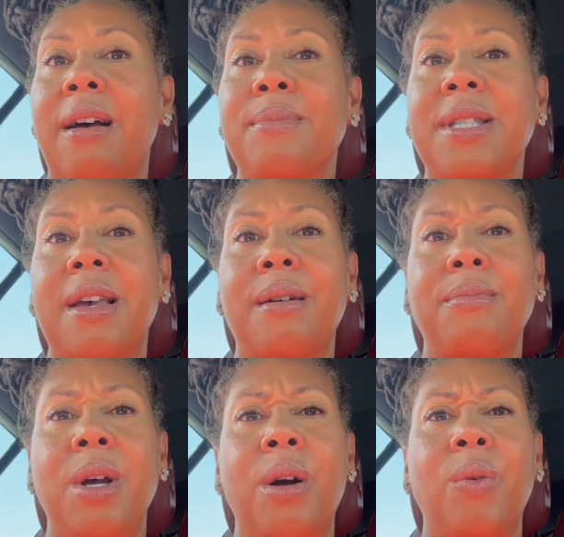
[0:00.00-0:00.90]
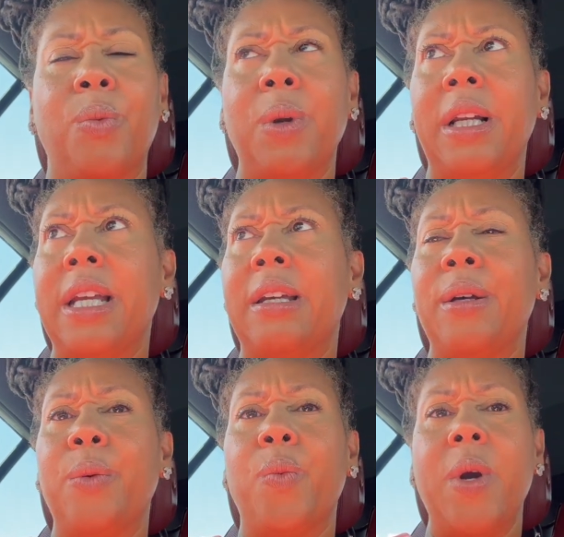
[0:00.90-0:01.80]
some really
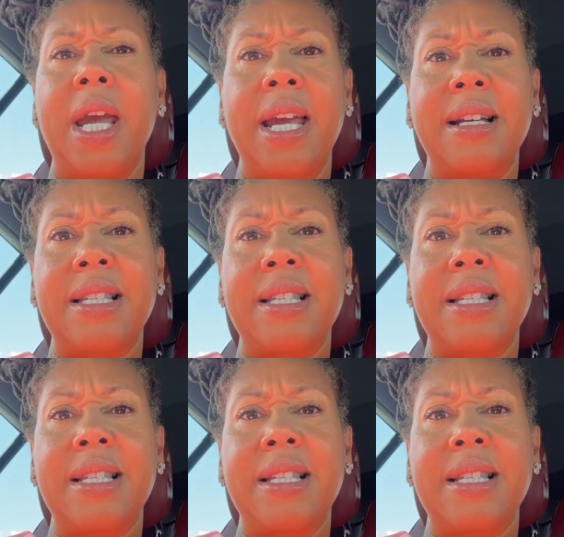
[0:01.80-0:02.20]
good wings